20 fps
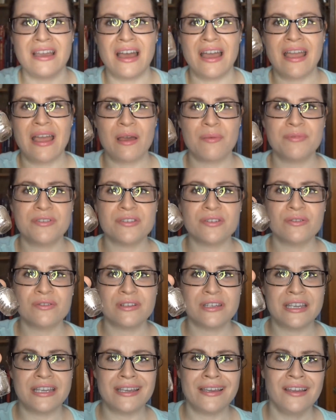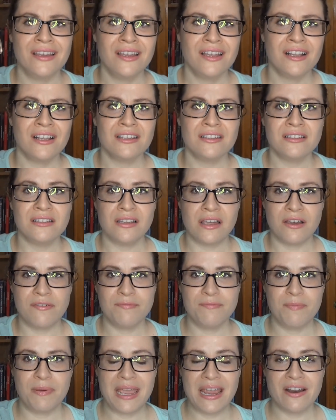I absolutely
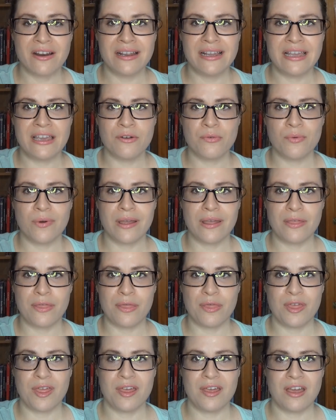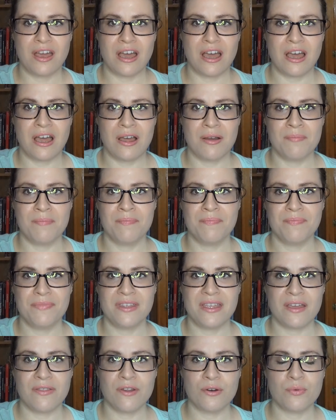loved pairing it with
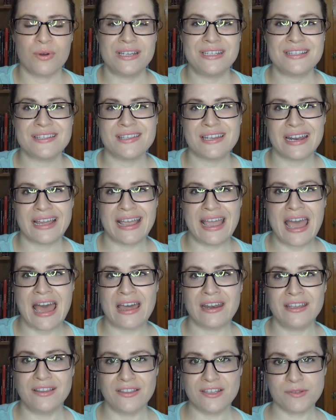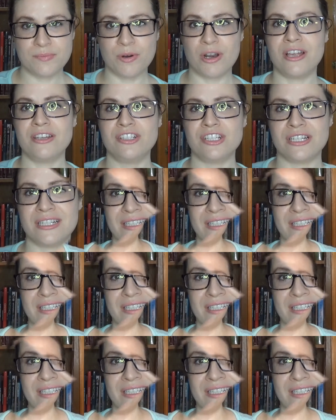the other ones that I had in this project.